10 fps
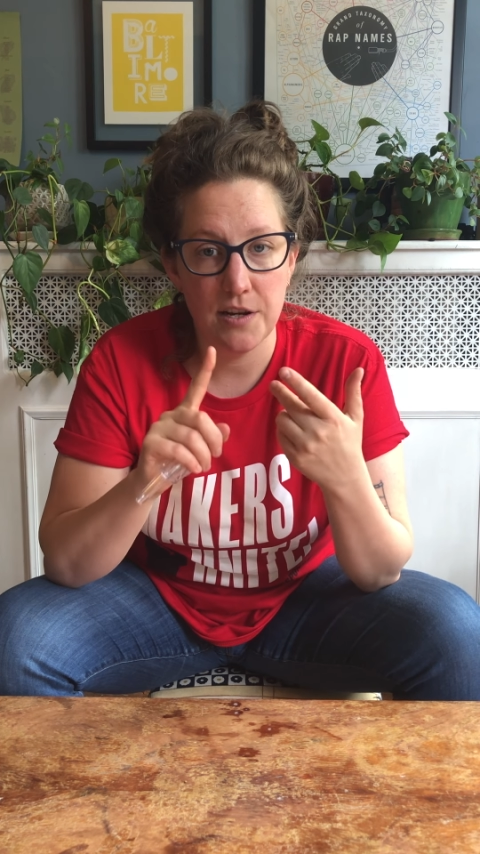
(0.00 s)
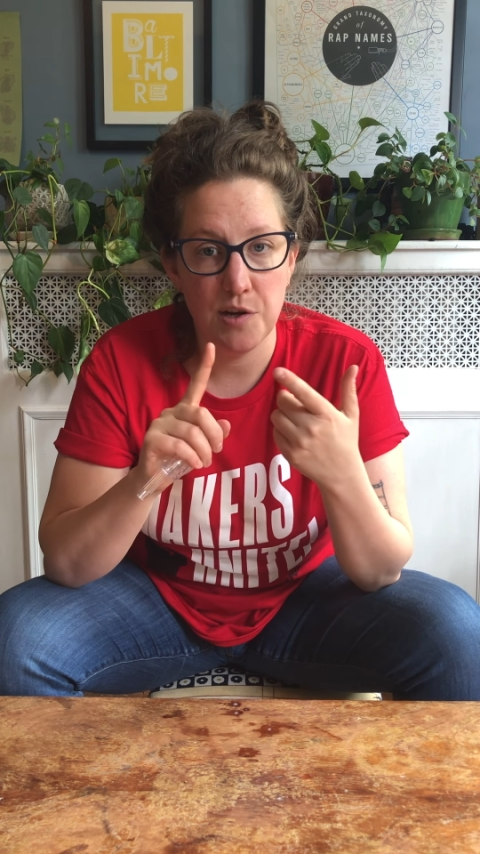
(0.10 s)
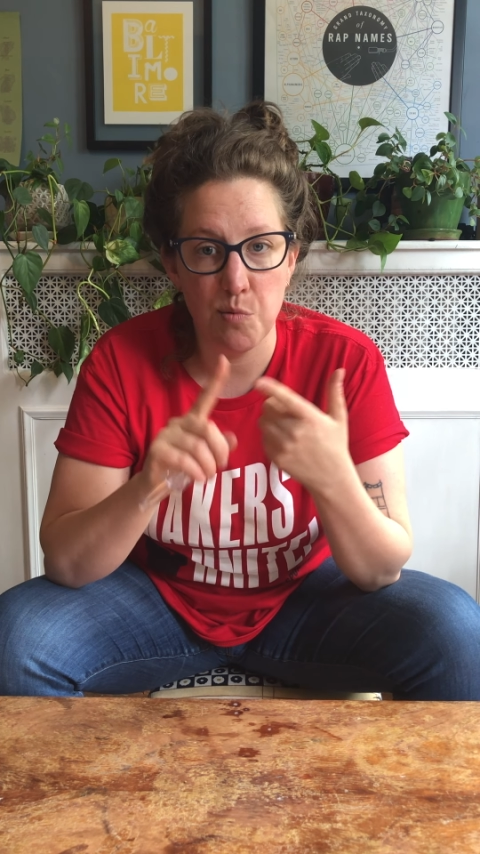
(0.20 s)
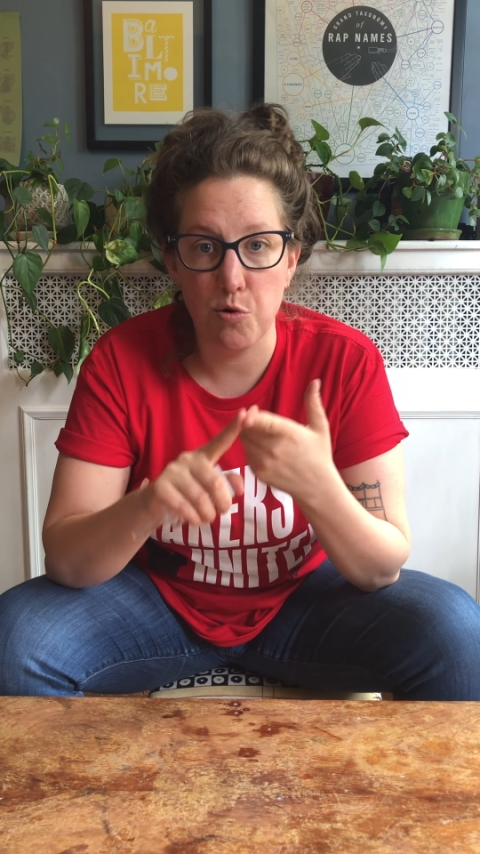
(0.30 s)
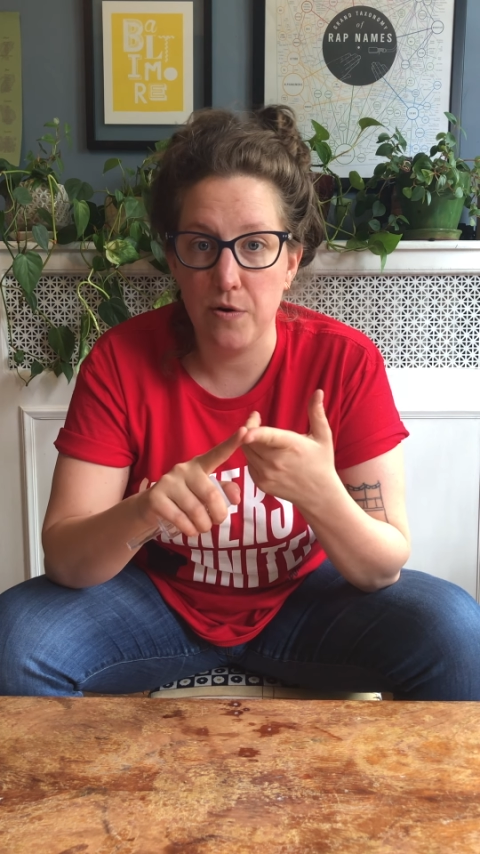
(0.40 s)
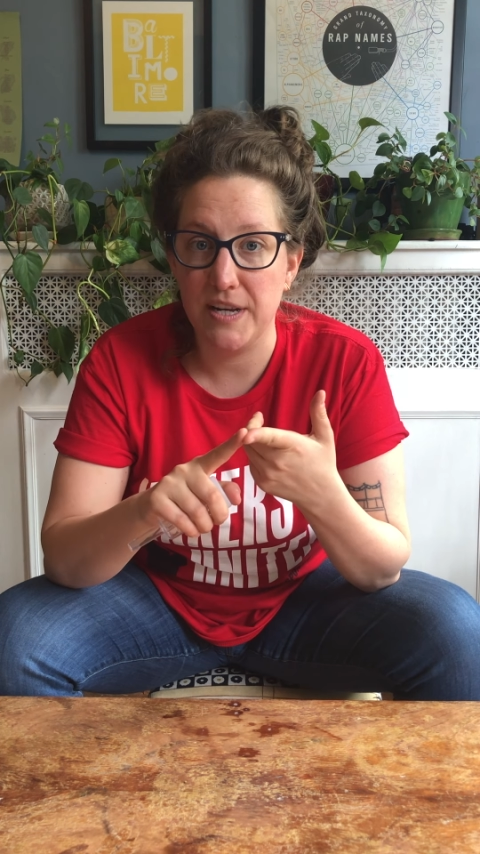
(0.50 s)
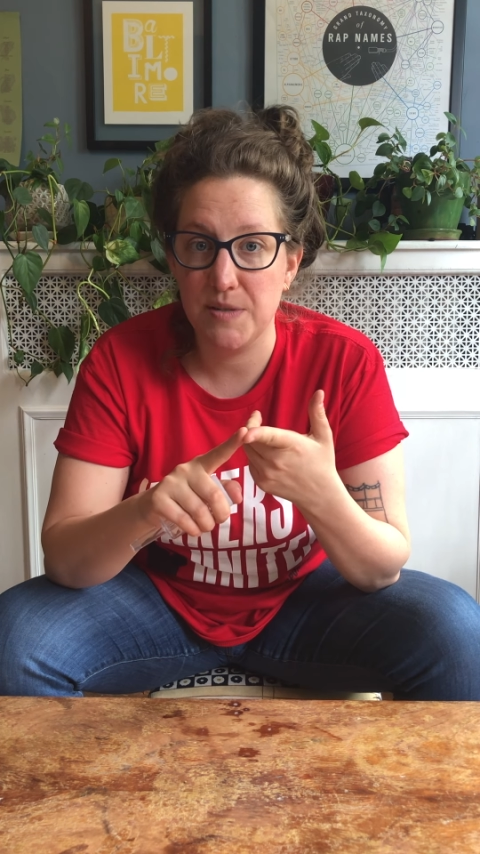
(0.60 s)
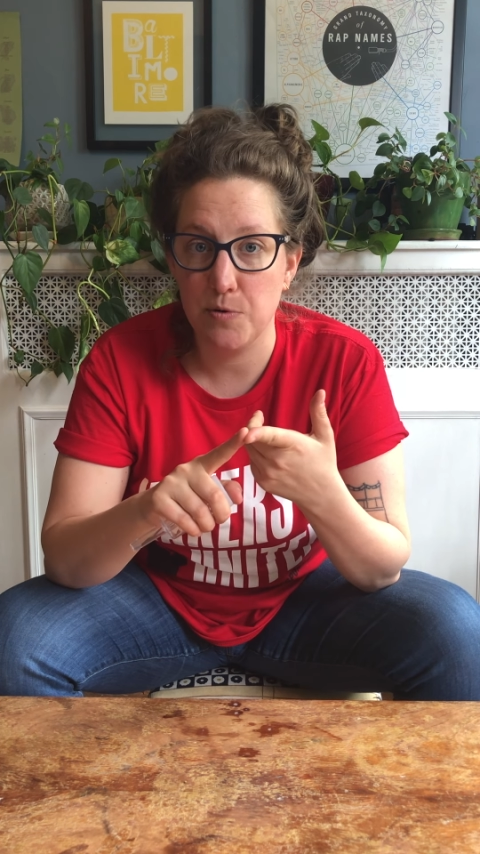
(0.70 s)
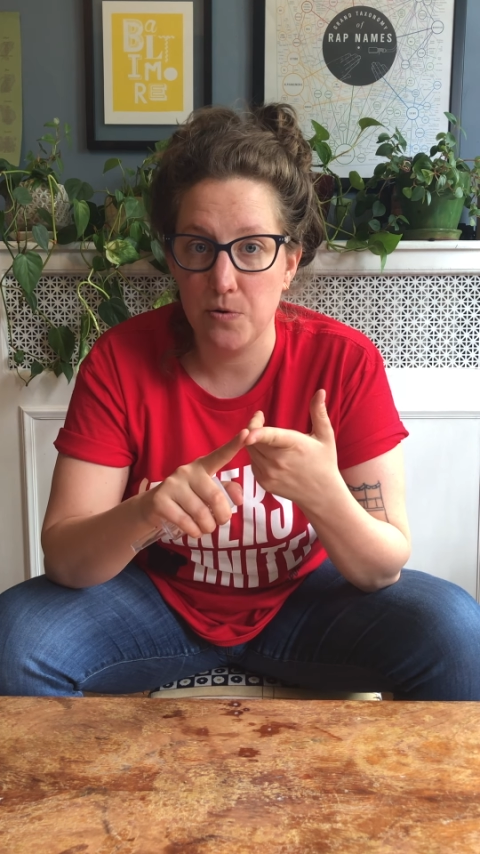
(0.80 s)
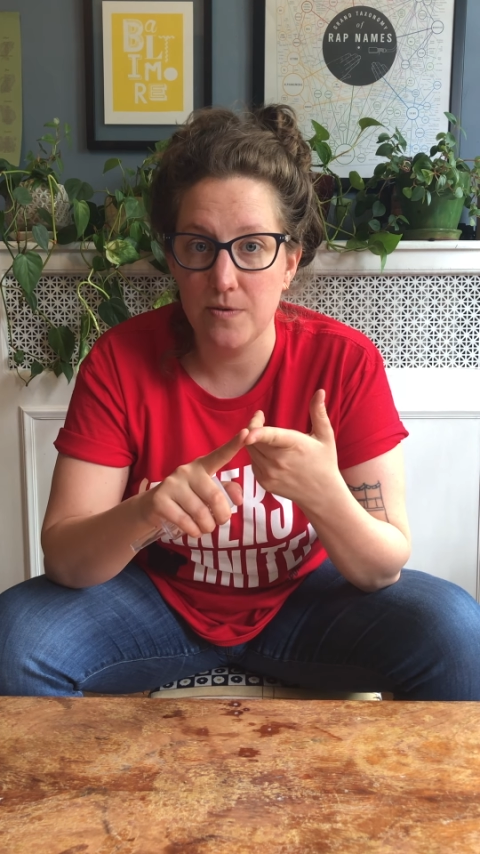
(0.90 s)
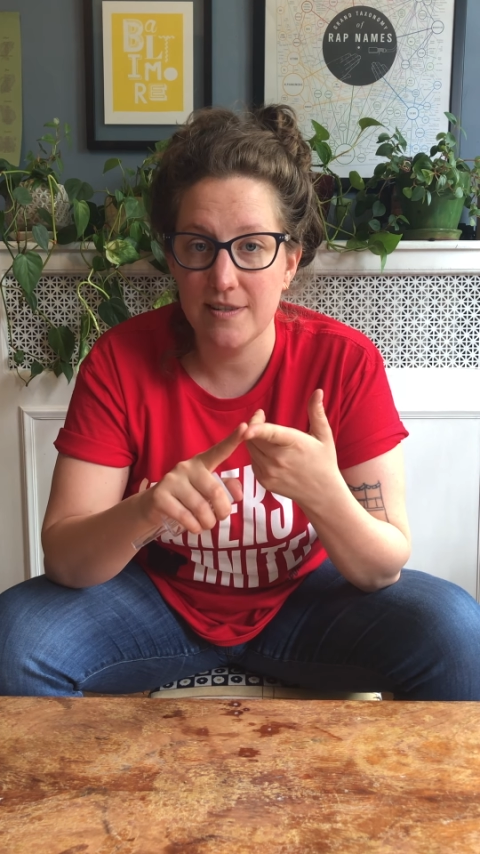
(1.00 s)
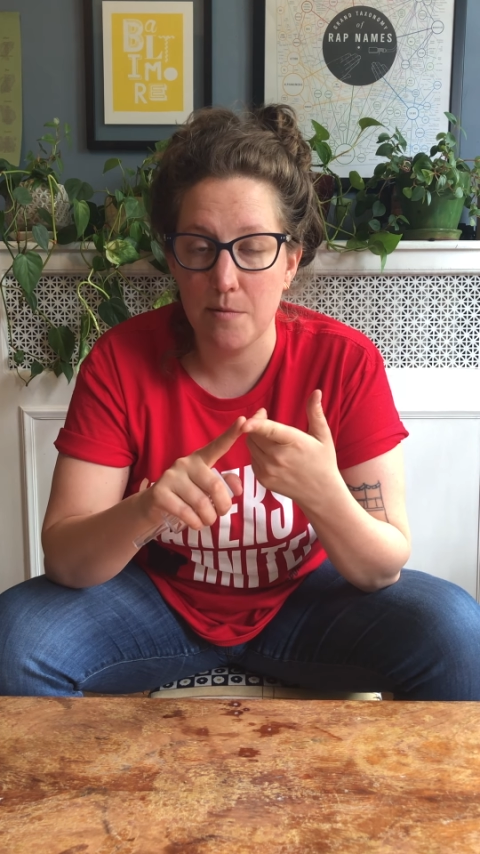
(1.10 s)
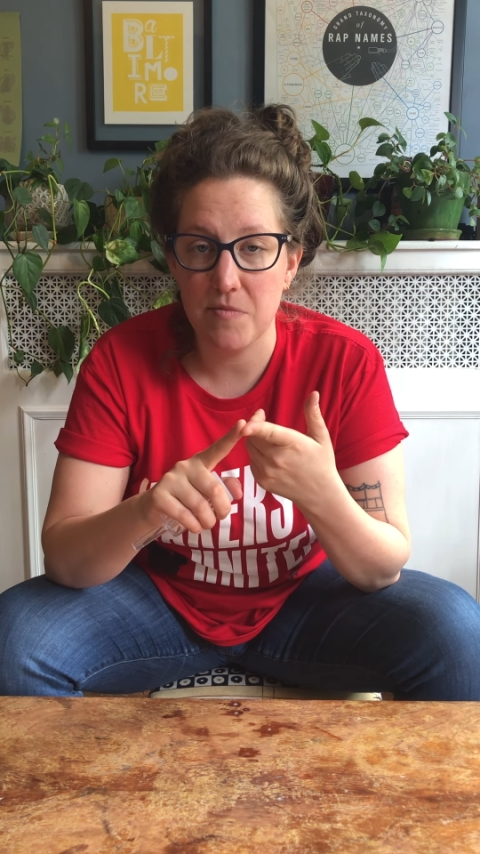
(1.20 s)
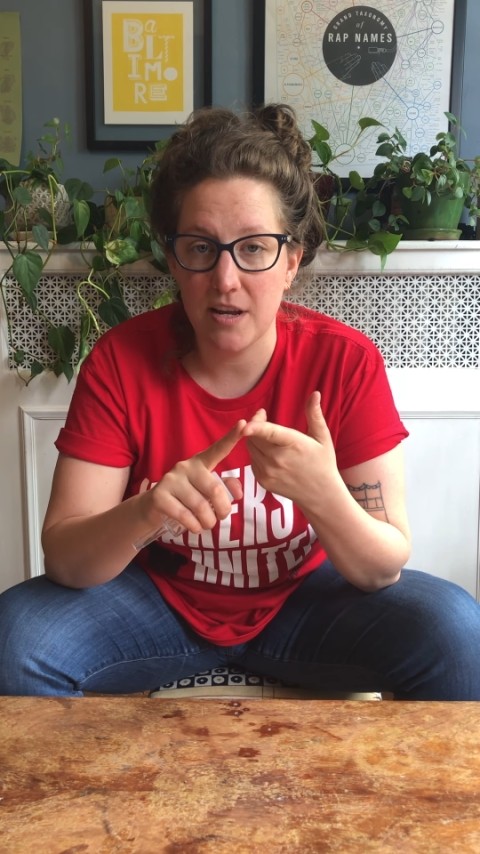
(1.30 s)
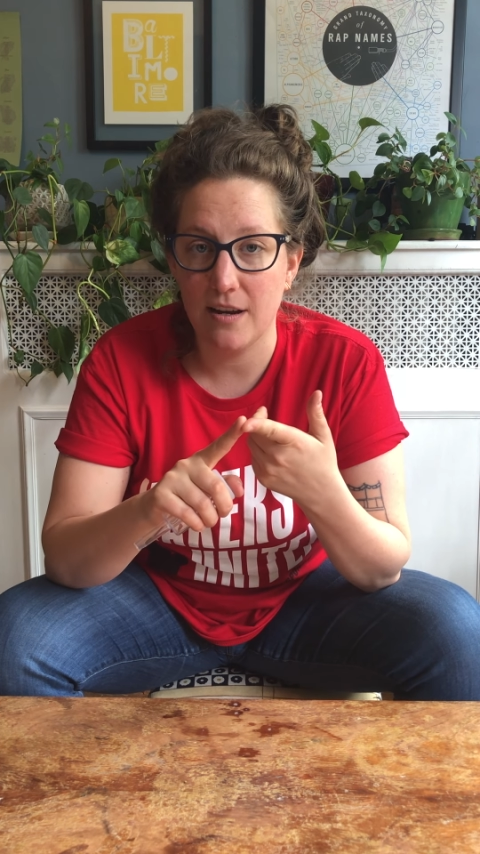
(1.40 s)
your brewing spoon,
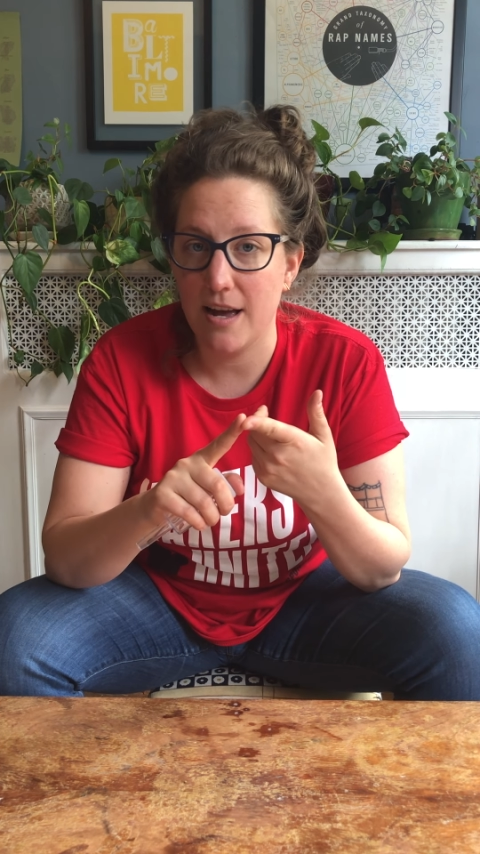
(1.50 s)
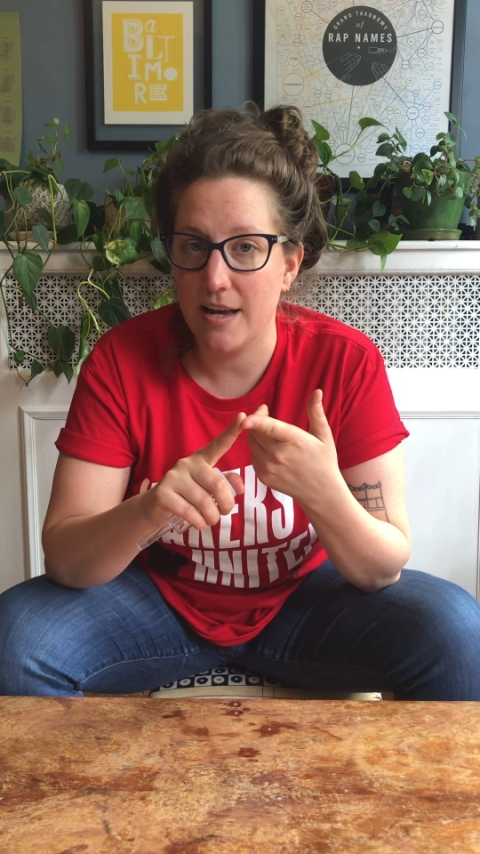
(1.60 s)
something